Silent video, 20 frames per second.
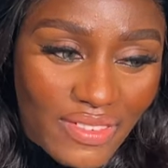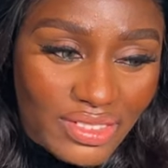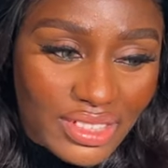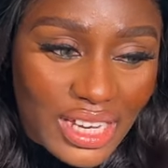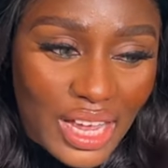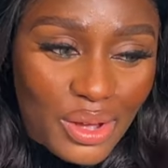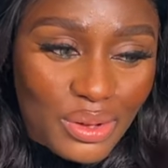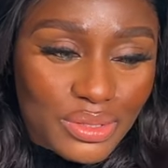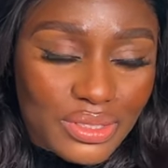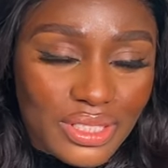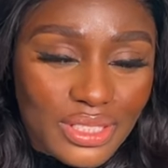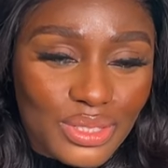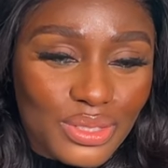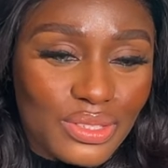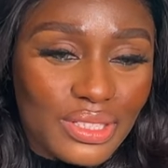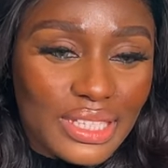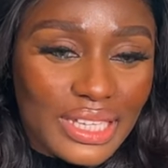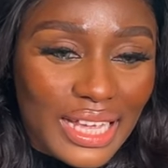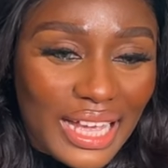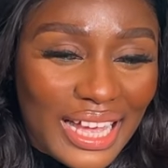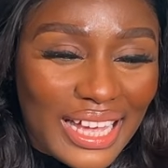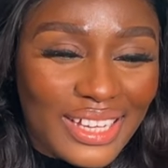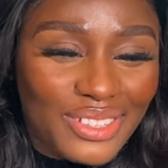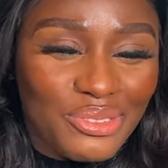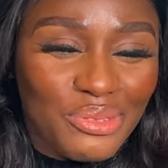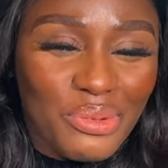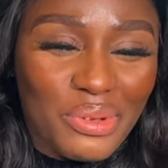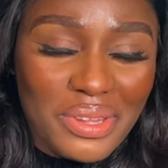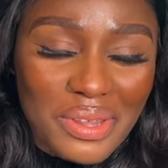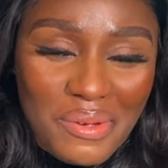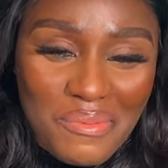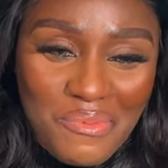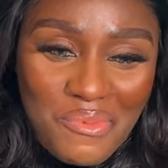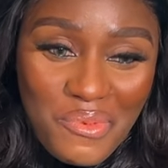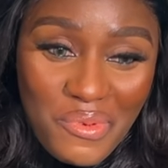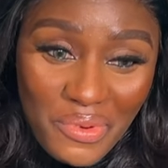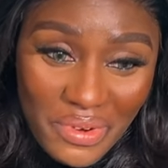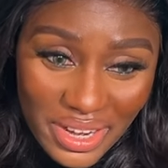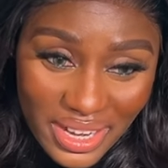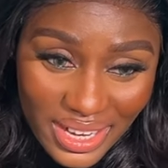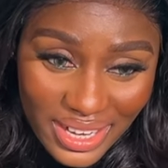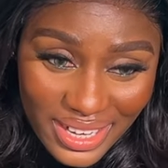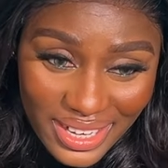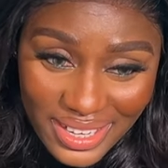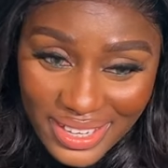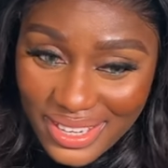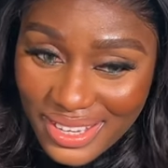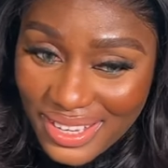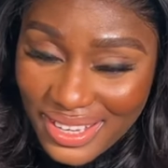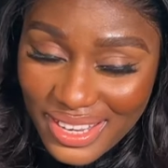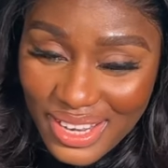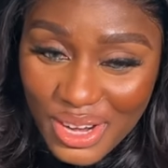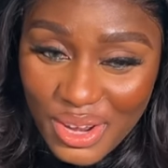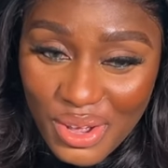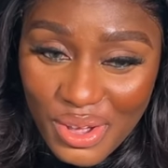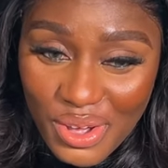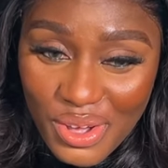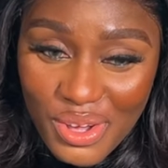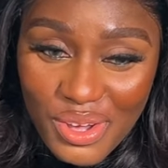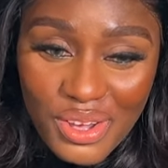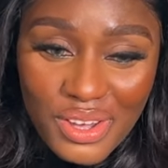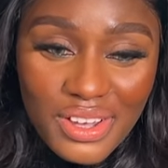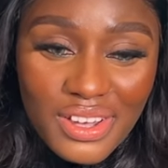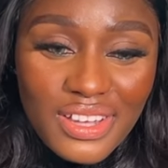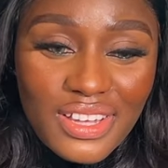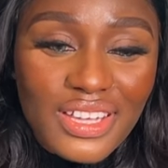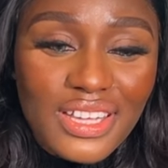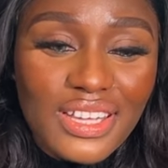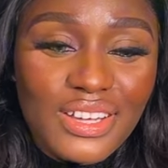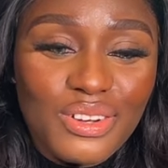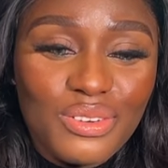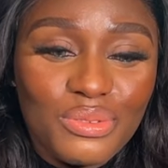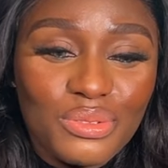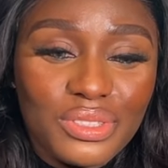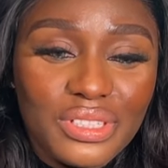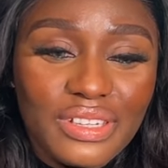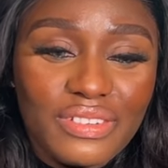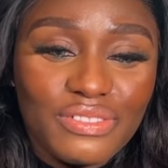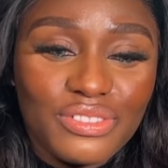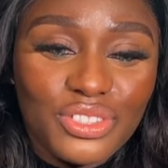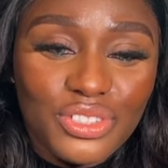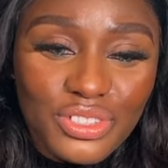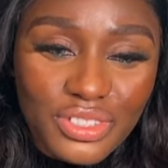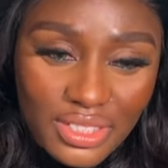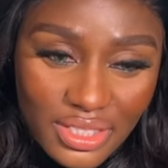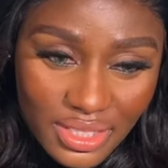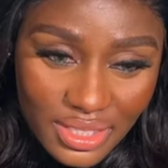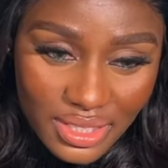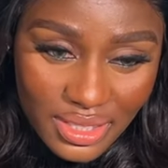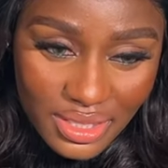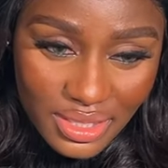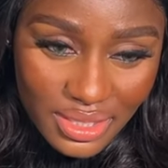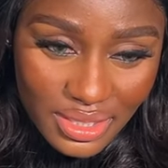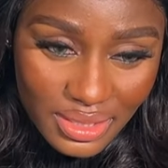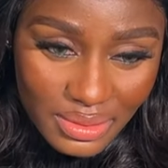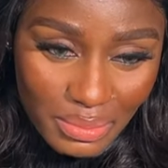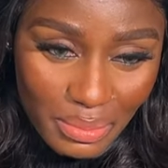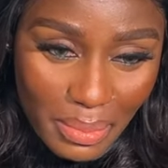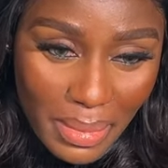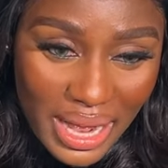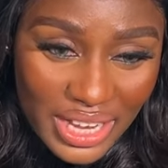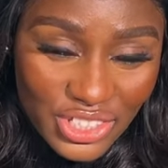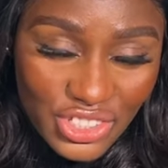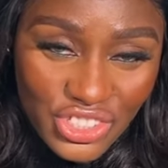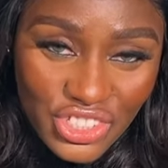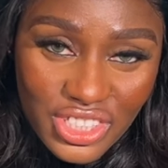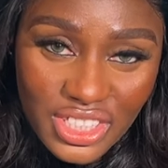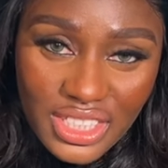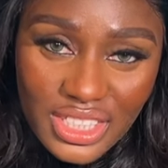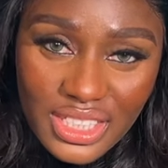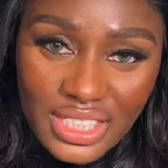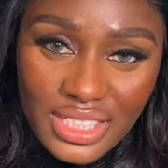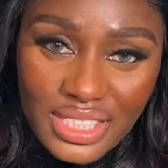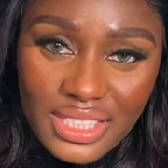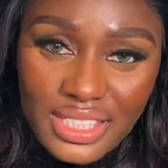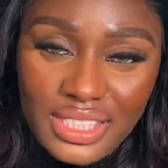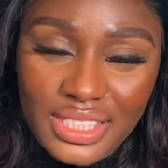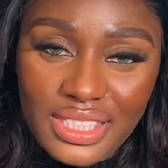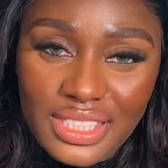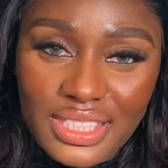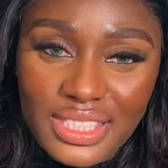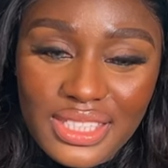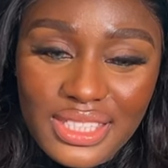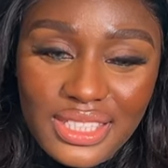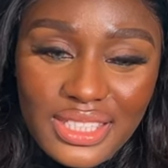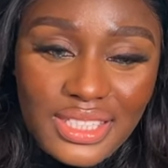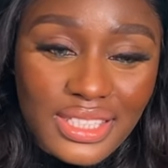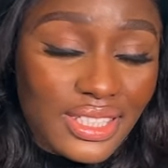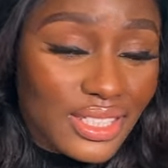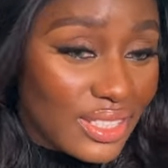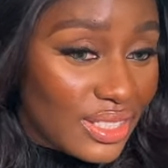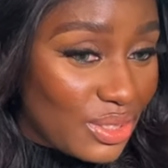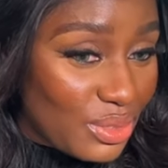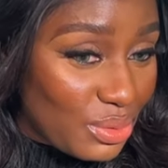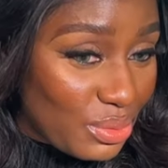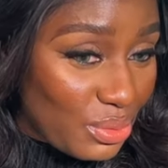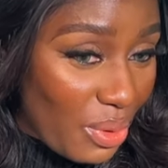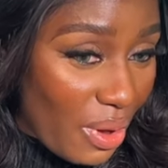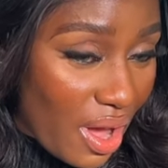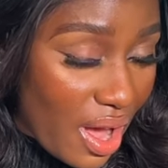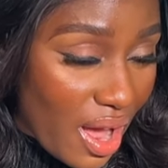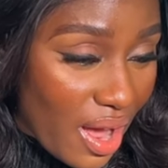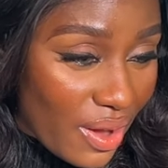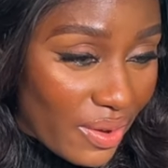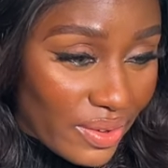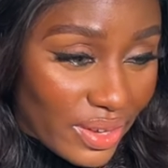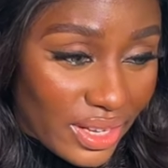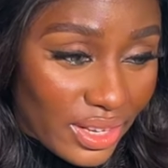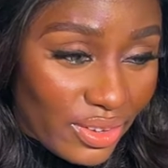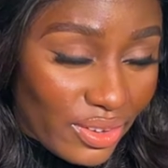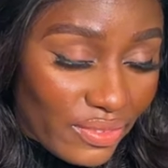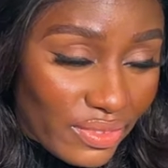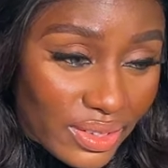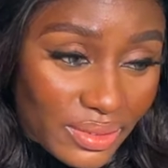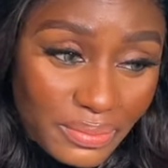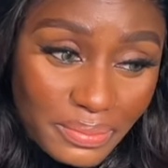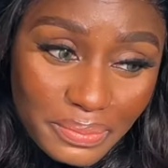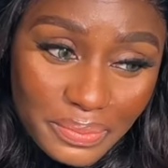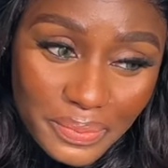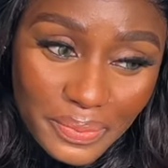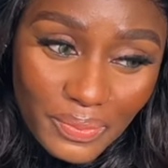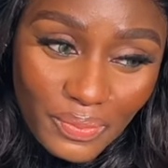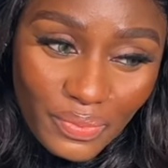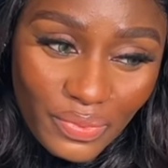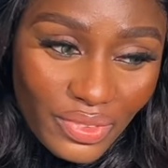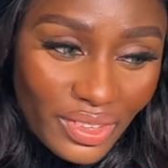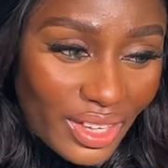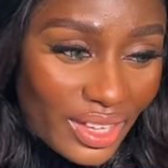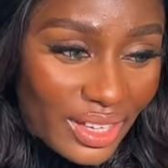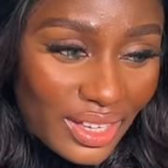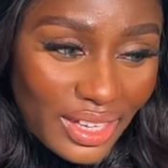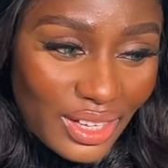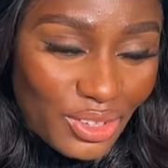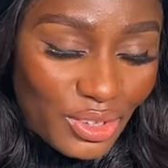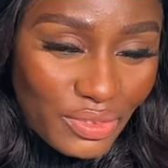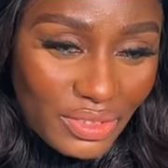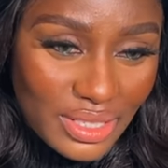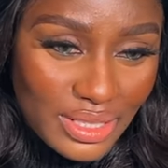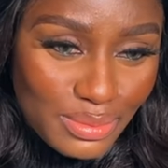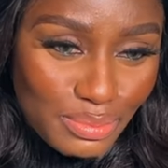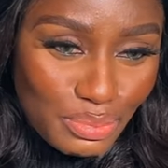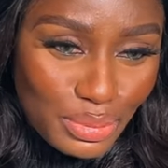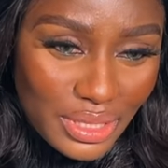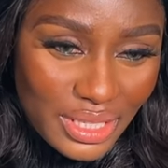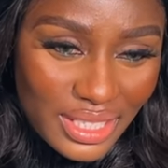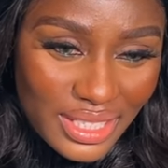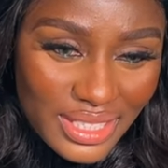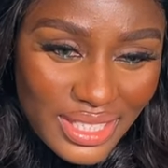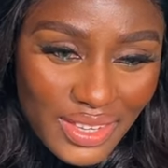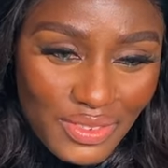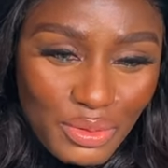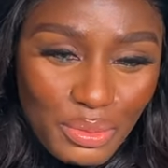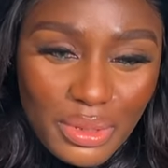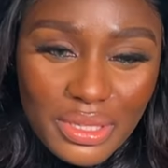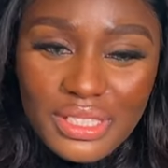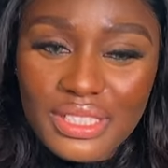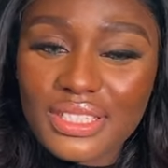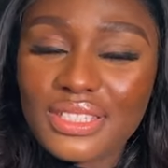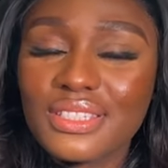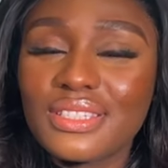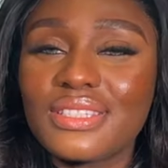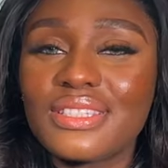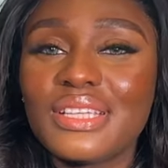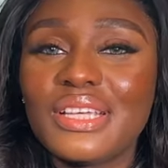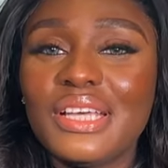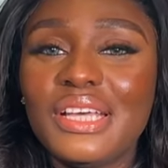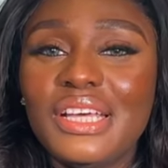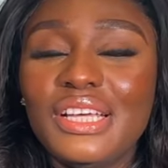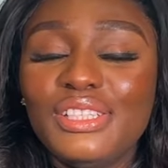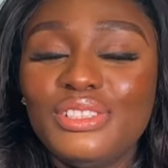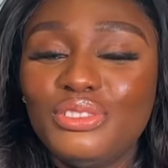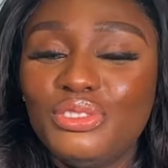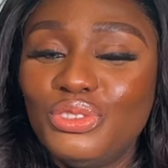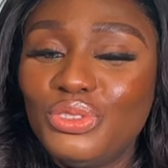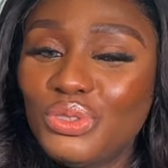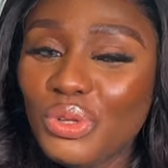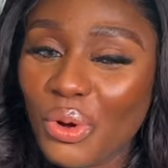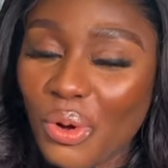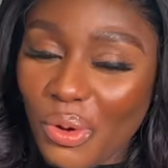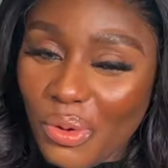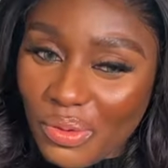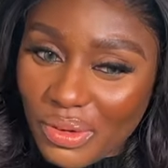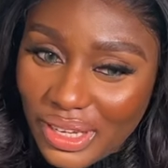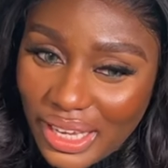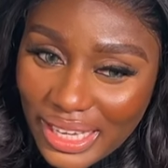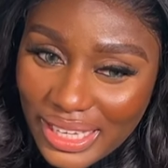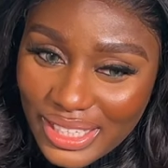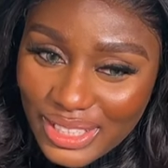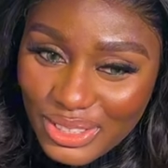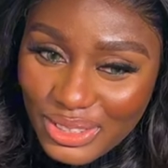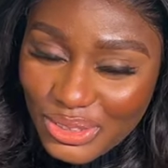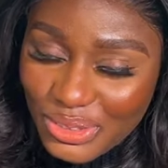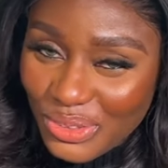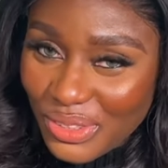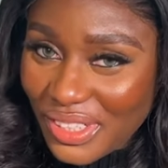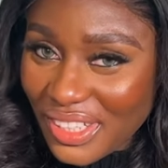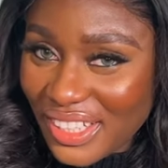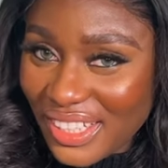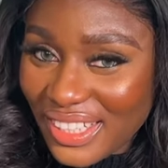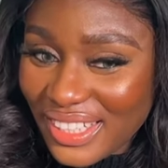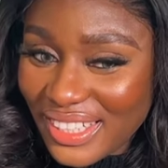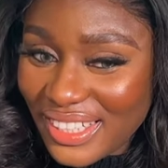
an outing today and what I'm wearing would have just matched this. Wow, I love it. I love it. It's big. It's giving me this doll-like look.